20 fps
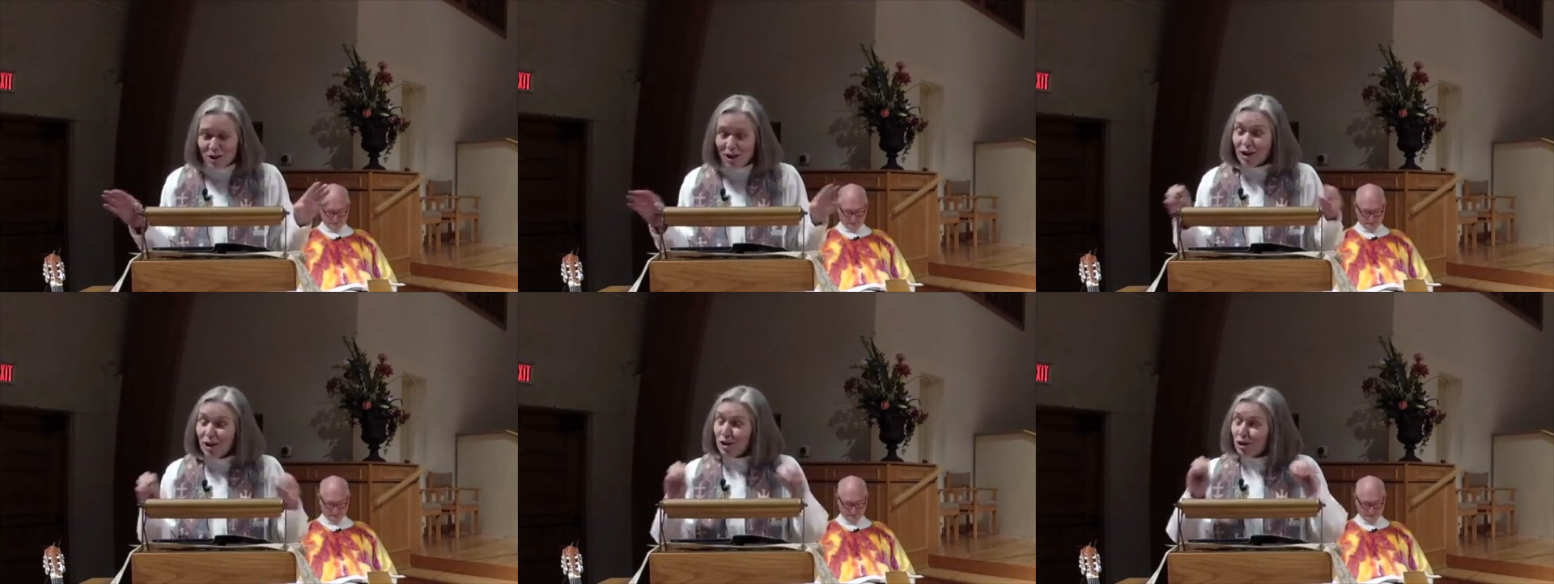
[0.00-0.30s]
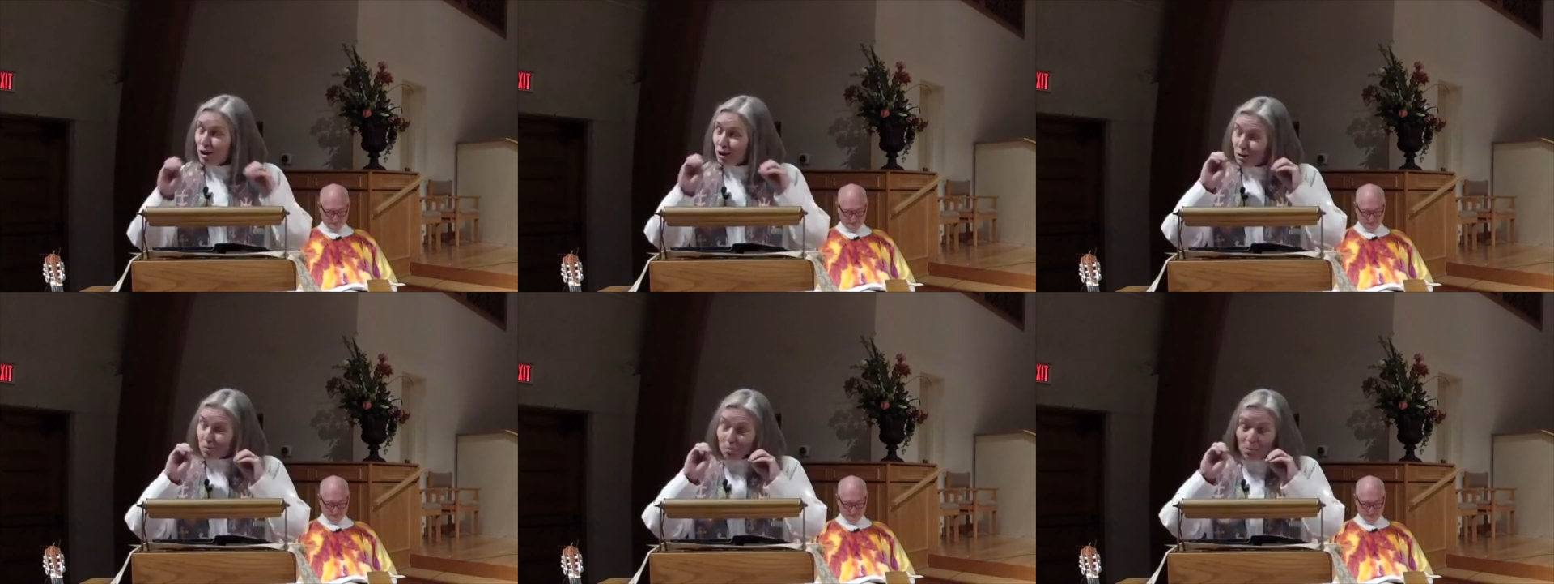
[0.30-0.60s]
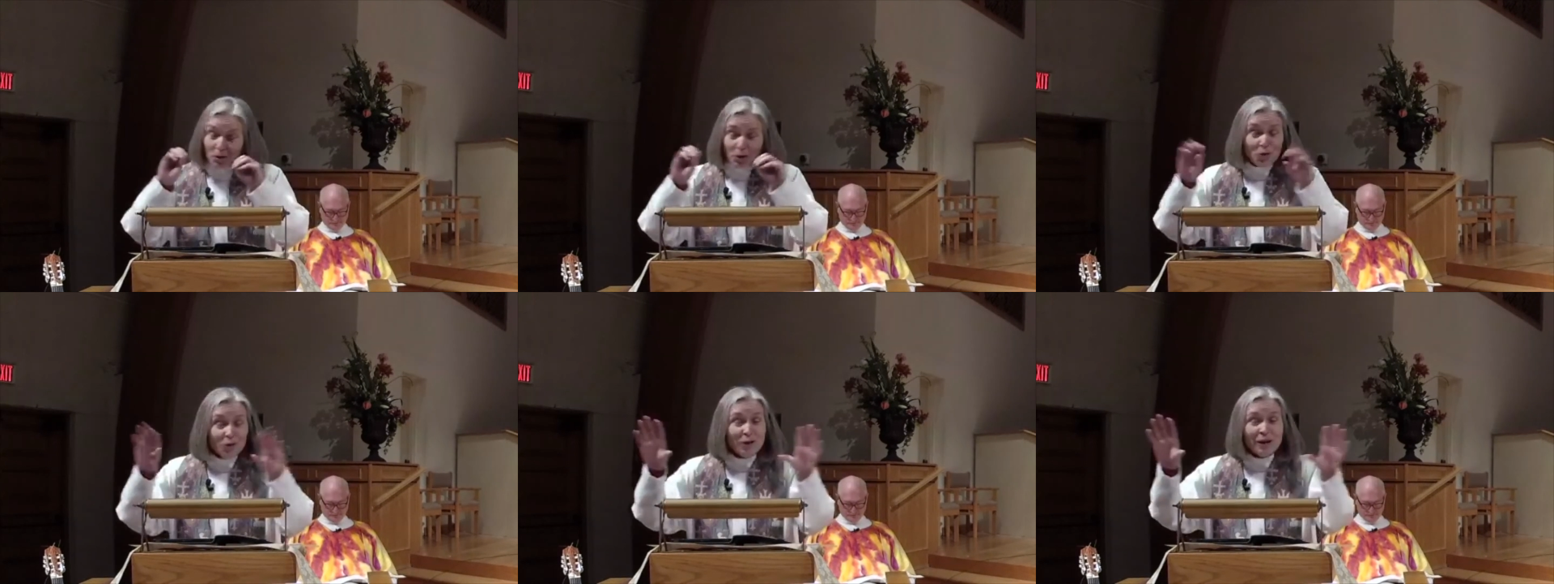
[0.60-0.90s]

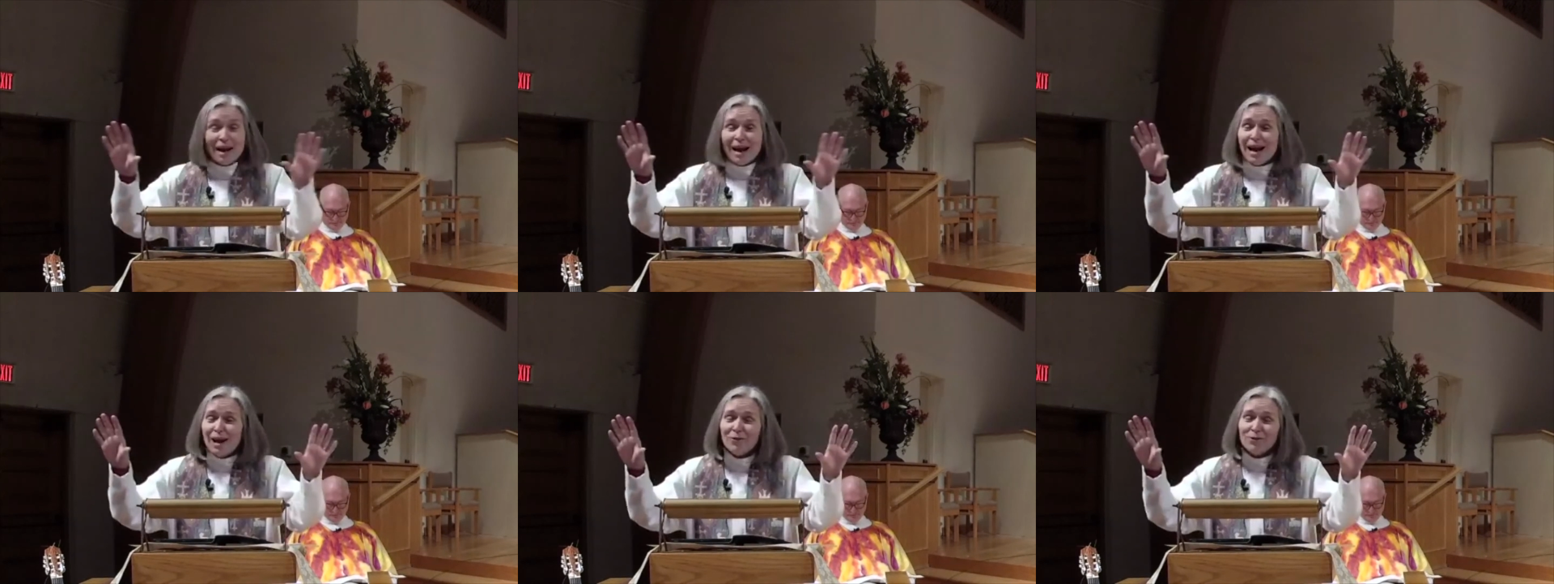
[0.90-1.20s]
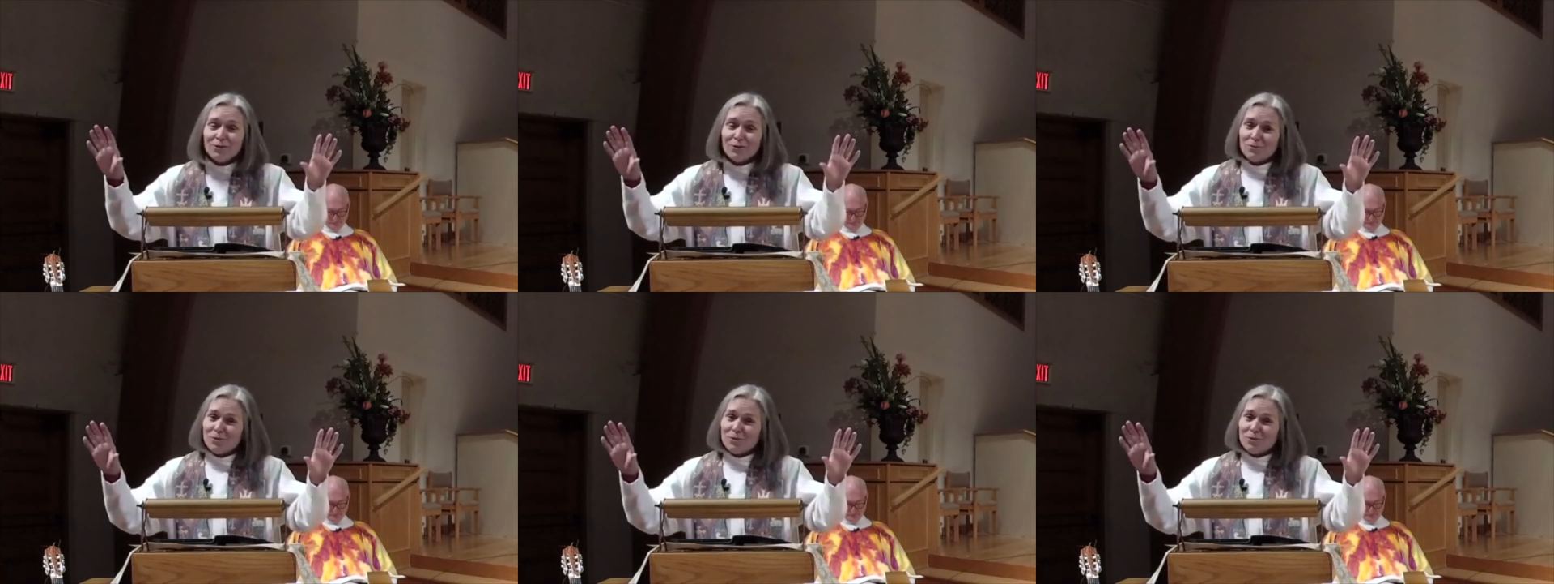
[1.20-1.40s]
spewing out from